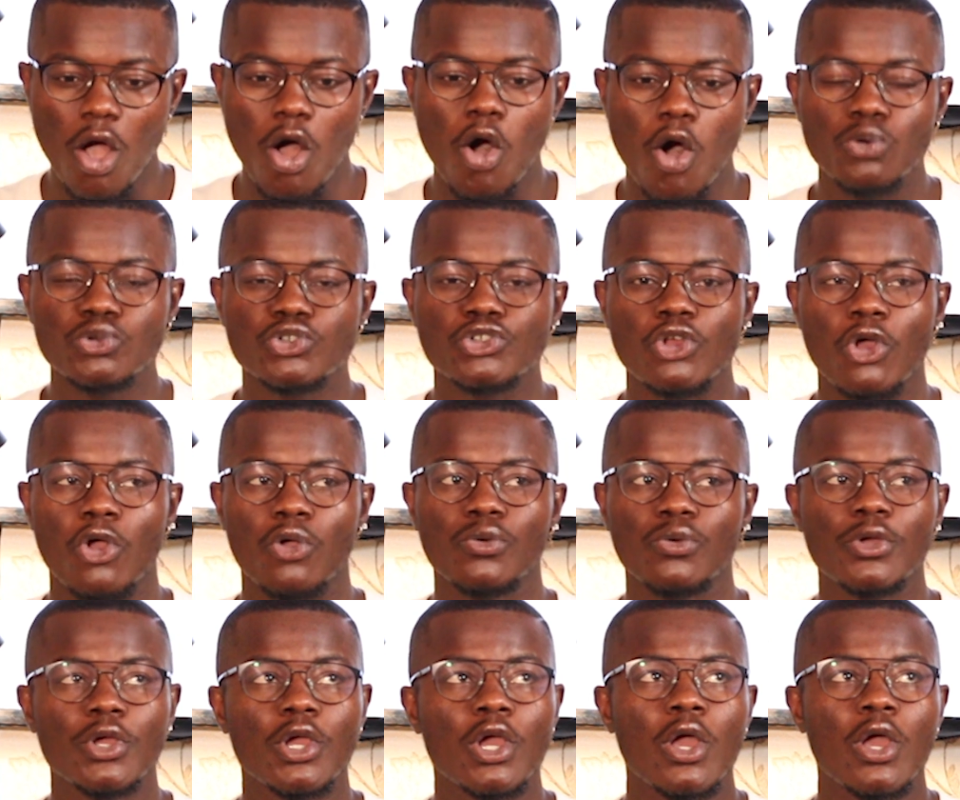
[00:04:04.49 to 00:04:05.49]
Also,
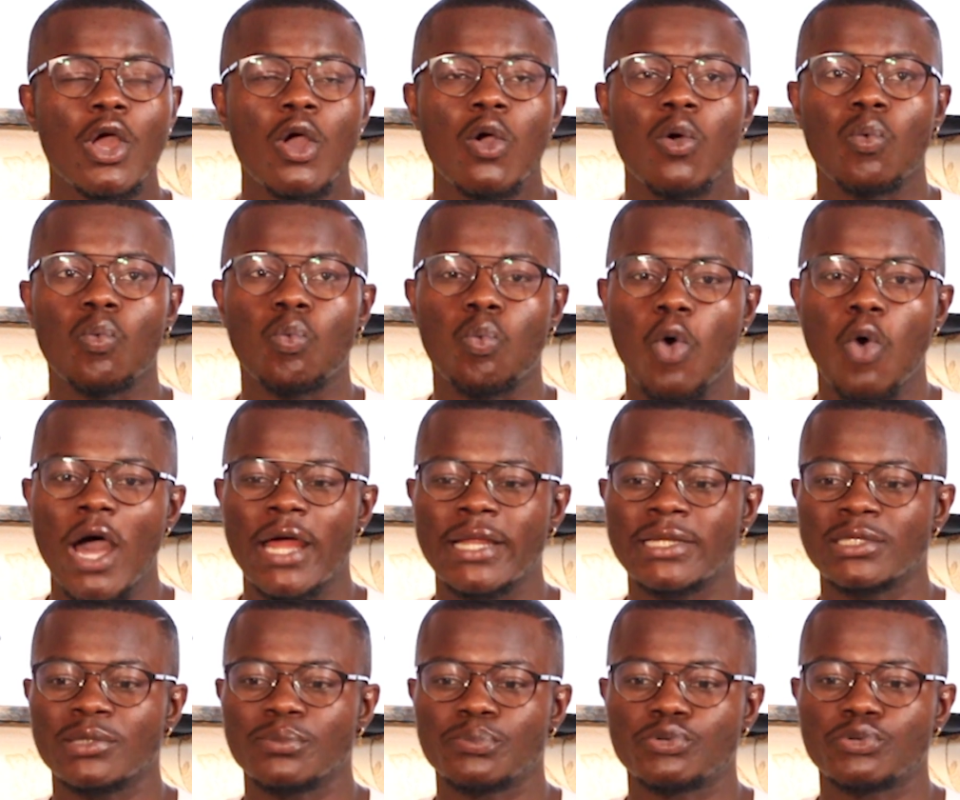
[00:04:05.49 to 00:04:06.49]

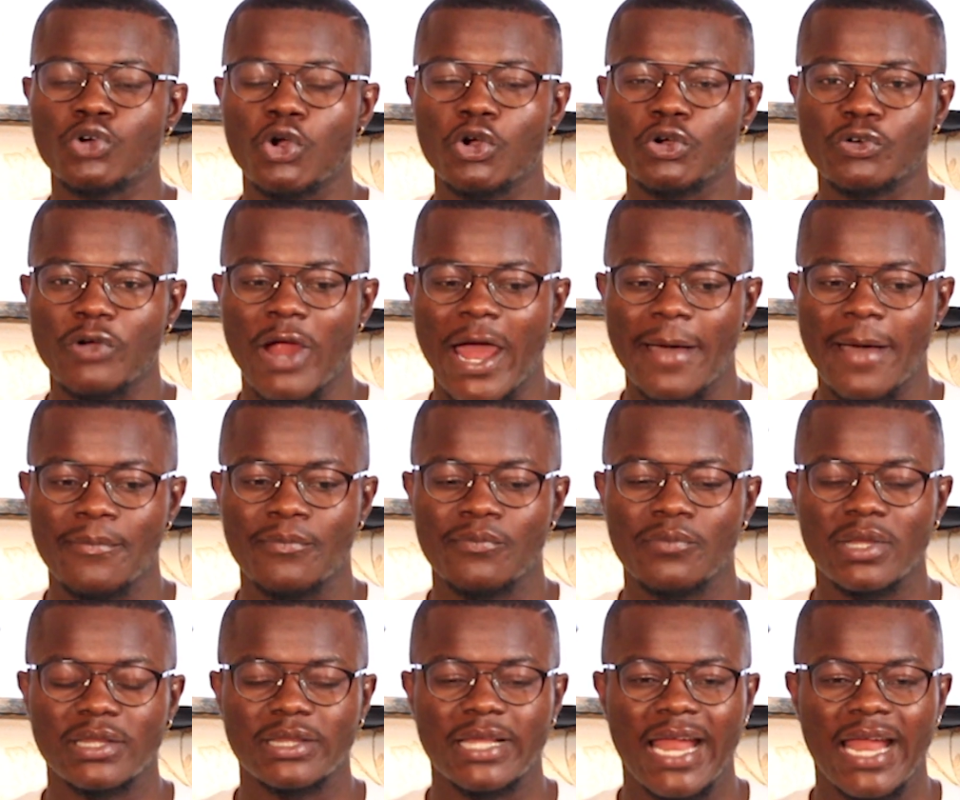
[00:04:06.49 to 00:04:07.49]
one
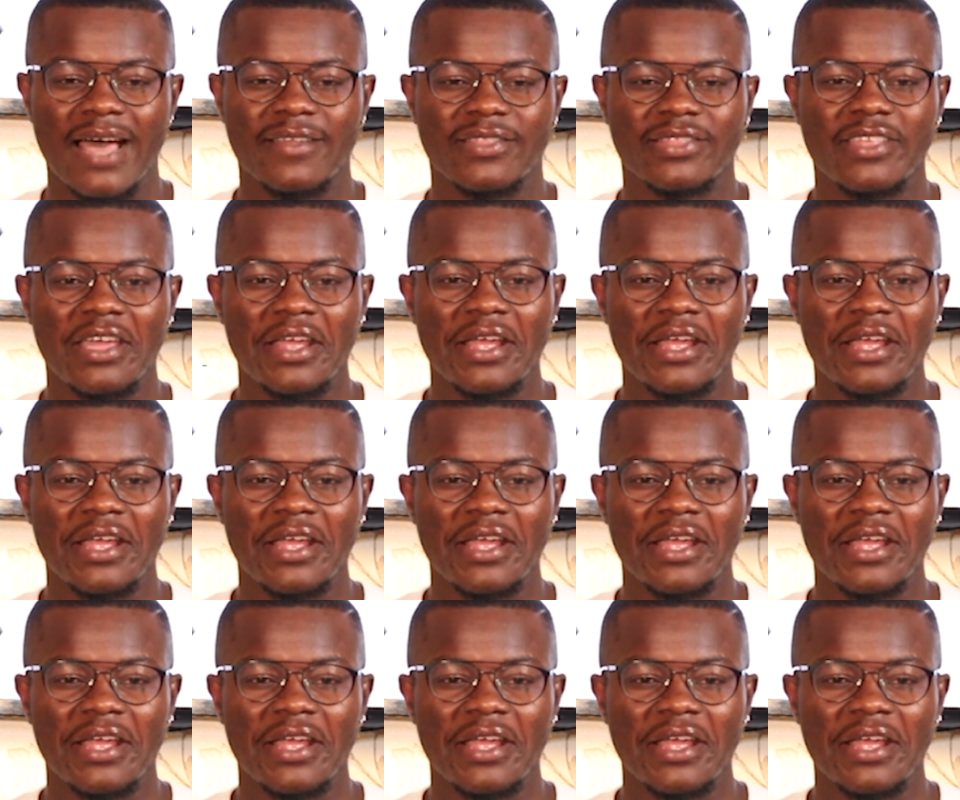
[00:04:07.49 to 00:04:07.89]
program that I